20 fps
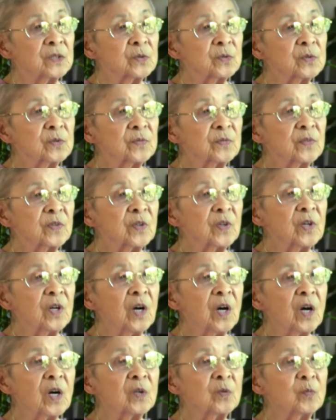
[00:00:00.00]
They were
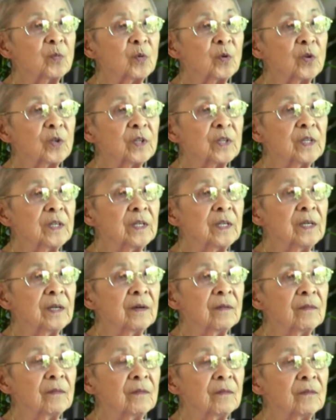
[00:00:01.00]
very
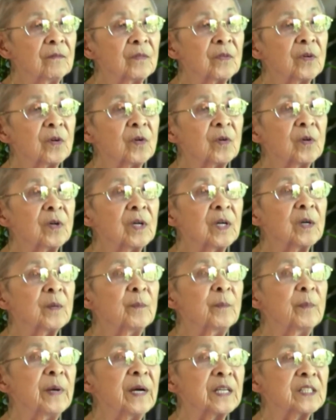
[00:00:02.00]
hardworking, very
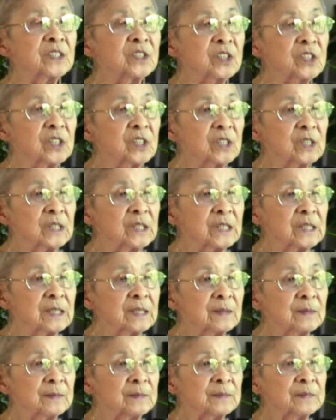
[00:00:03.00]
compassionate.
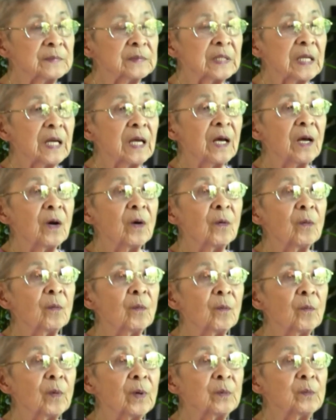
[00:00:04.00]

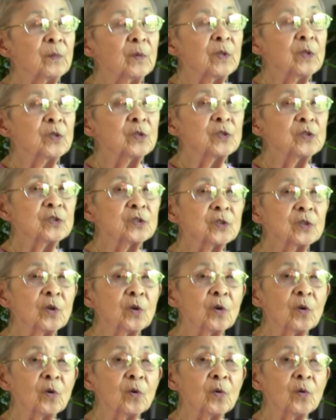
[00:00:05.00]
When we used to
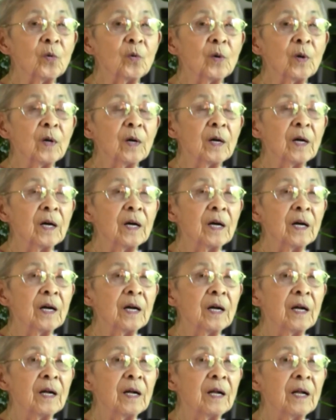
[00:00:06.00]
go
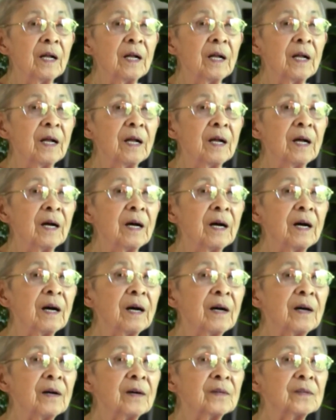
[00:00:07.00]

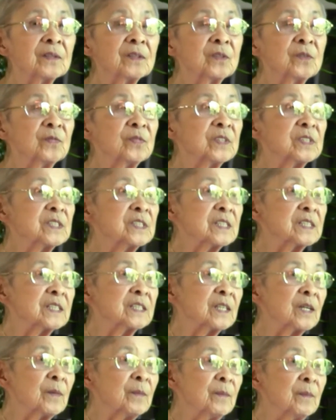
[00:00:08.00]
to
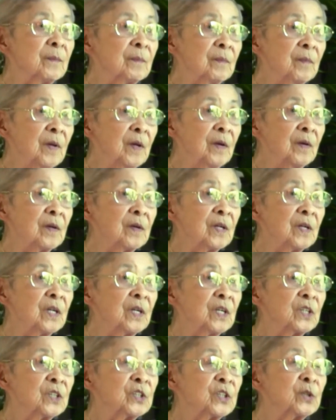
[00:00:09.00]
visit them,
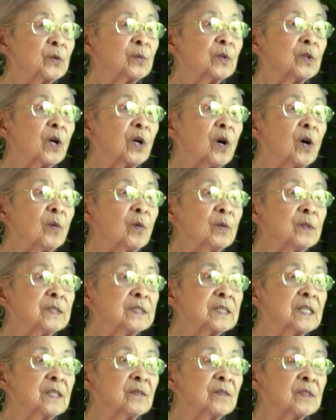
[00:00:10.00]
she would
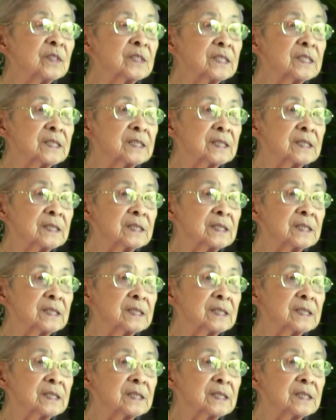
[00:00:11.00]
always give us